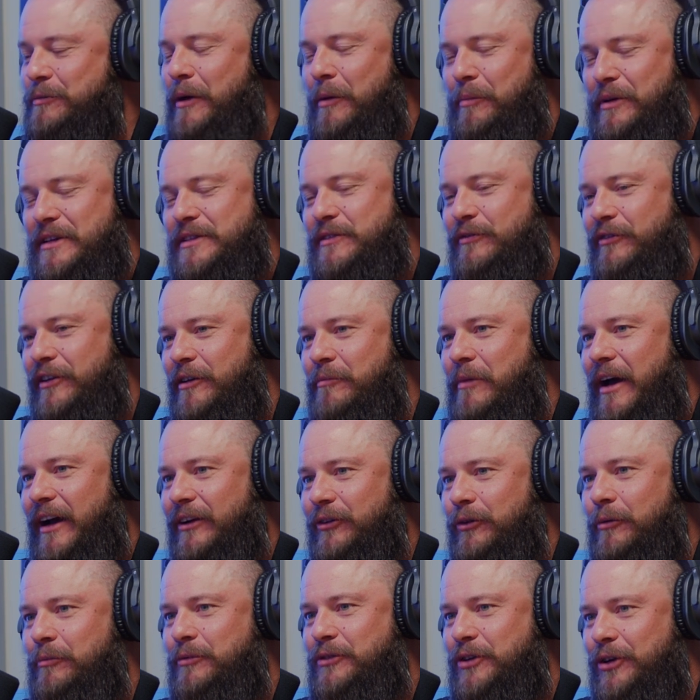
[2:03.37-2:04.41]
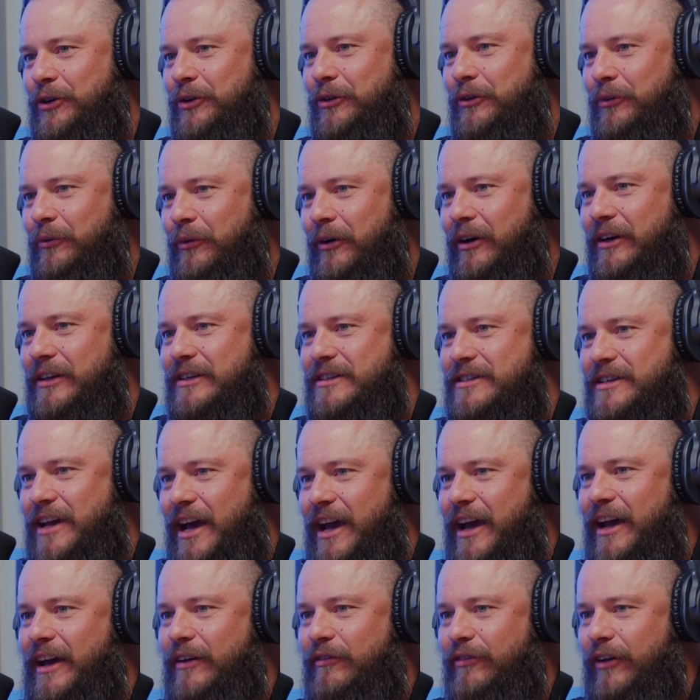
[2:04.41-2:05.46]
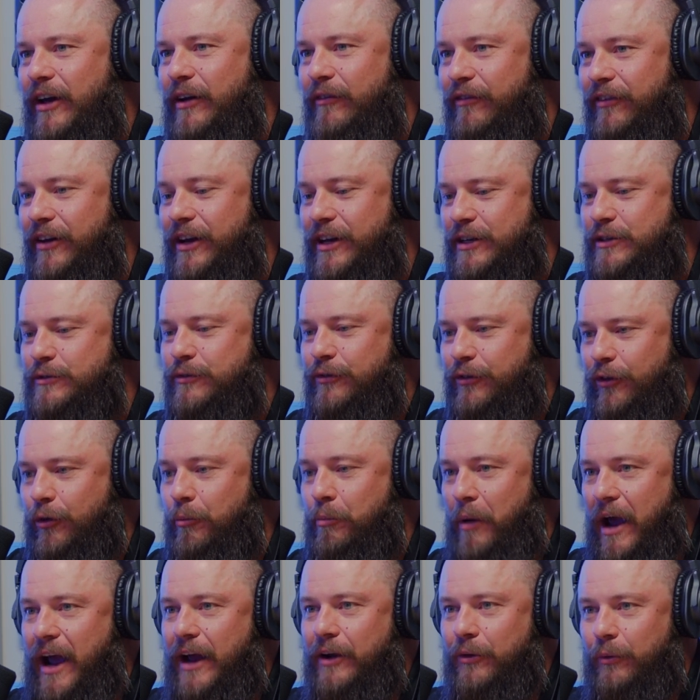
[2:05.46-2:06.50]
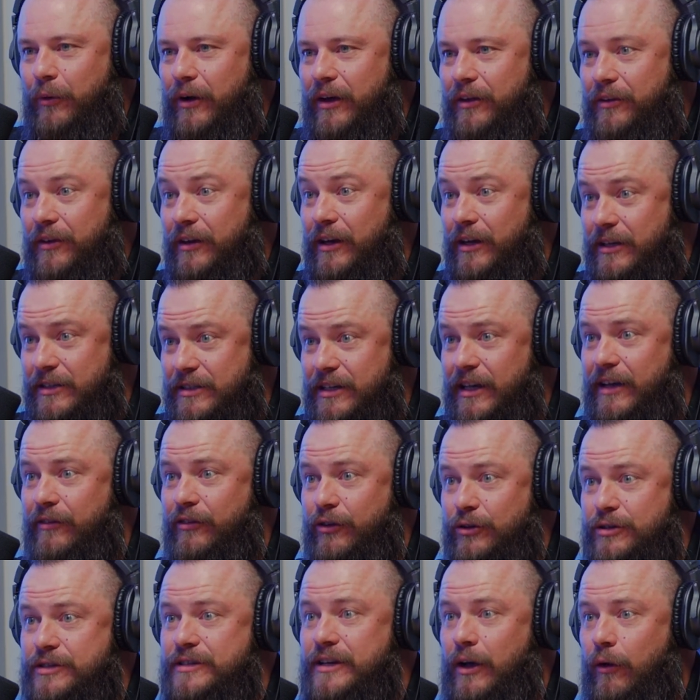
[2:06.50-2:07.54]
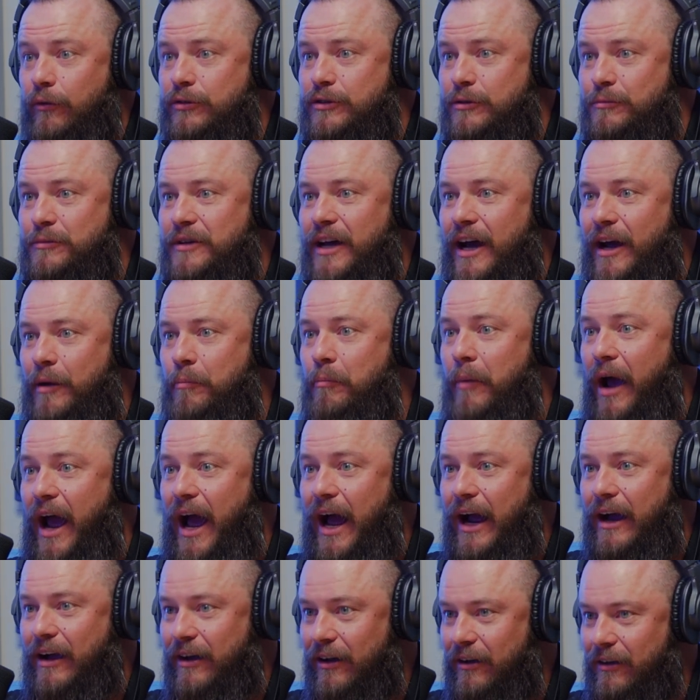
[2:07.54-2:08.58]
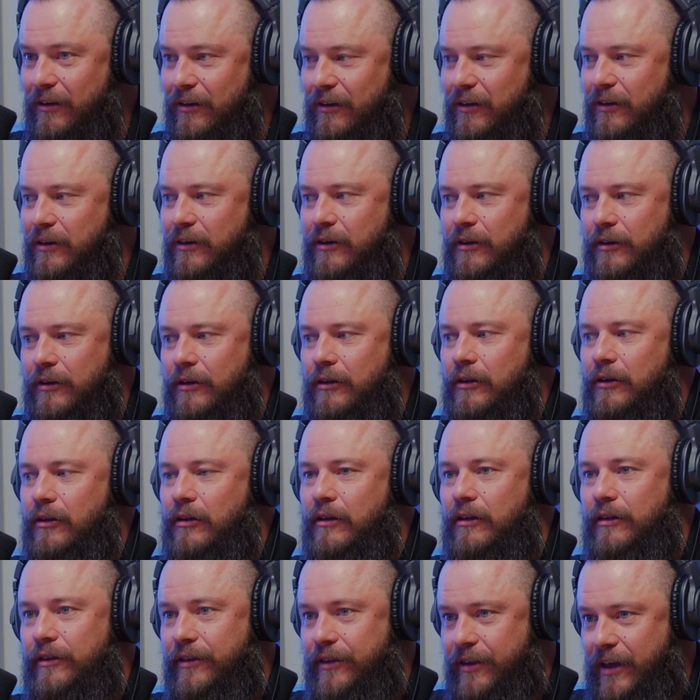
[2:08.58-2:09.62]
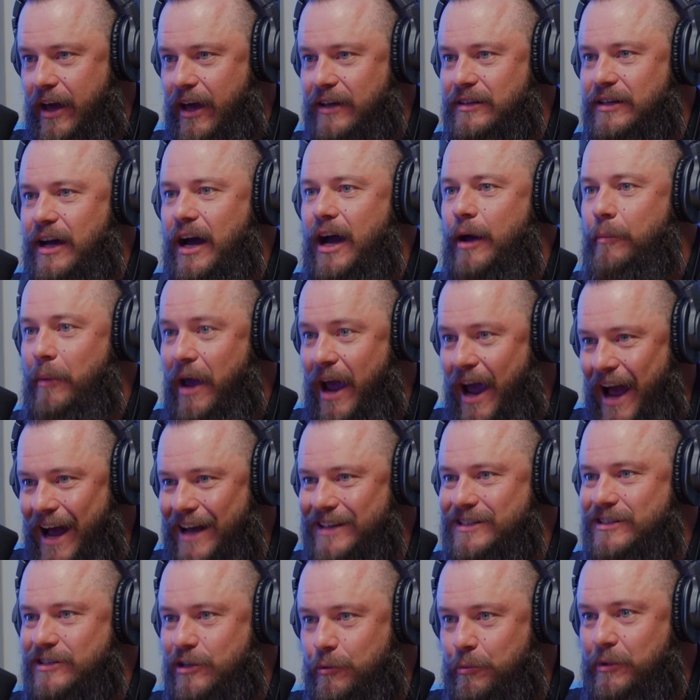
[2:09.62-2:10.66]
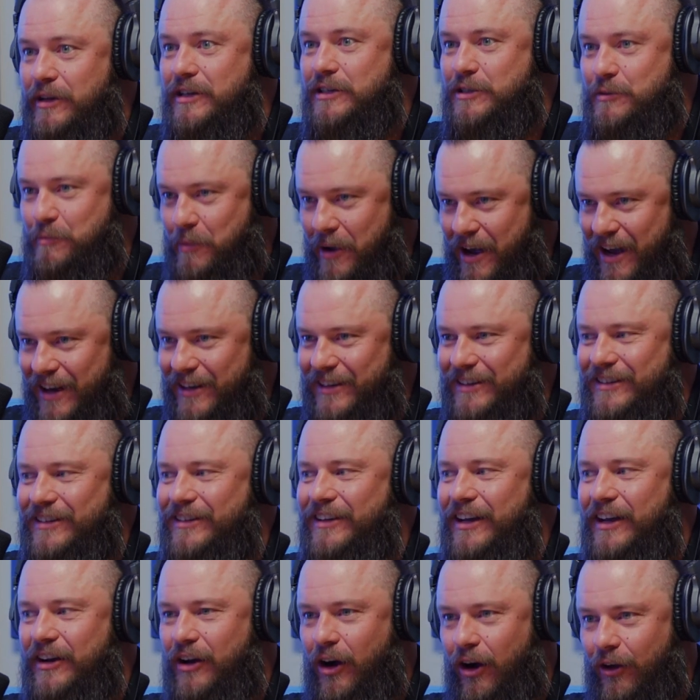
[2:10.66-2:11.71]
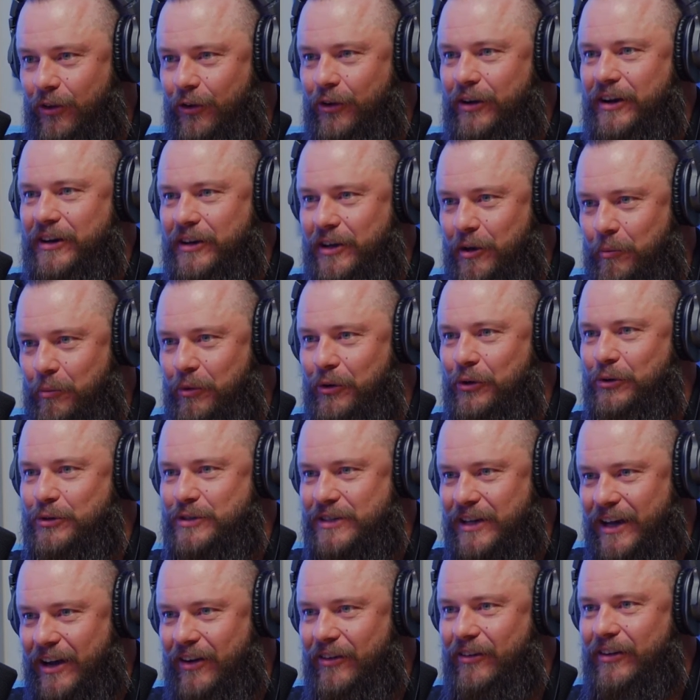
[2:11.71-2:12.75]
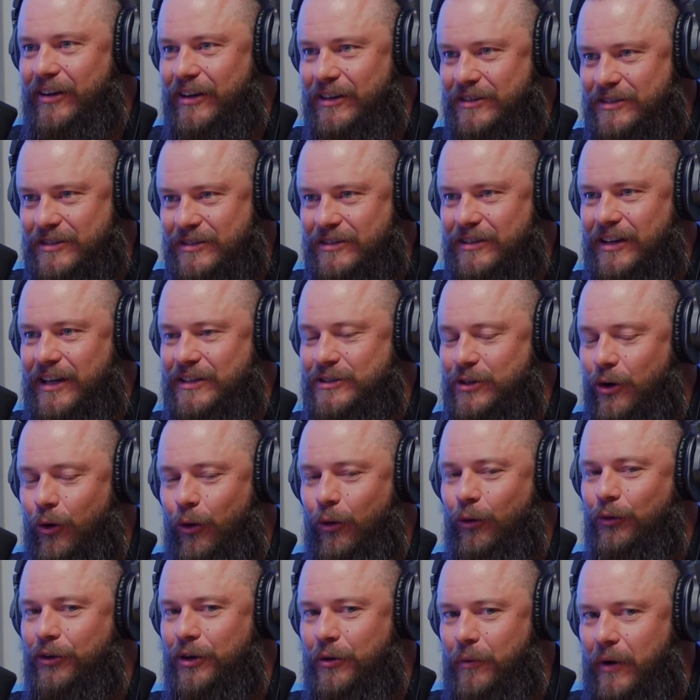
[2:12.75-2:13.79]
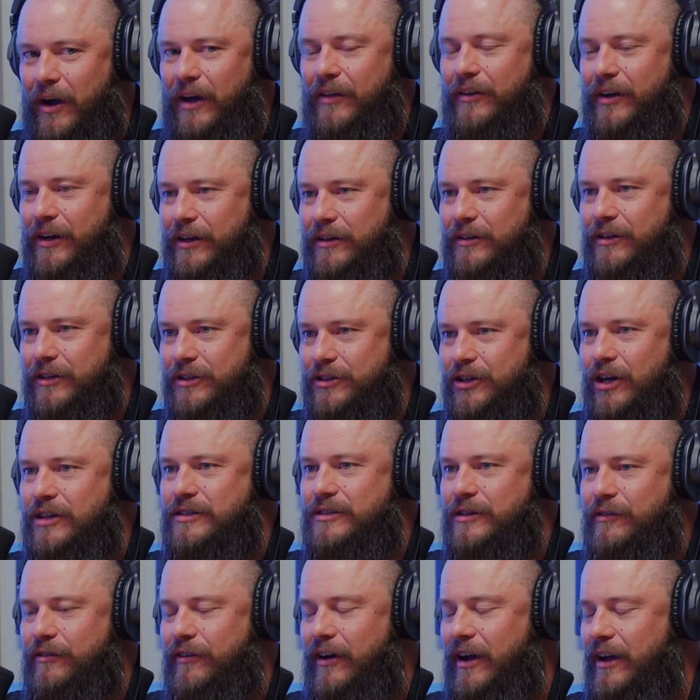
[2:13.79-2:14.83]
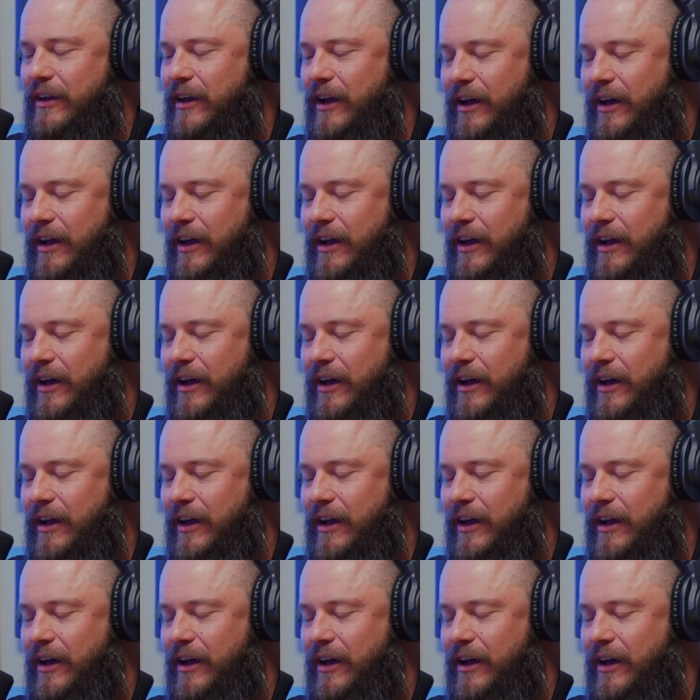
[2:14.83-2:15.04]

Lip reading: was my piece of feedback to him too, was, hey, if it is for bandwidth and it is to give yourself some time back, that time has to be spent in other income producing areas. That's the only way to justify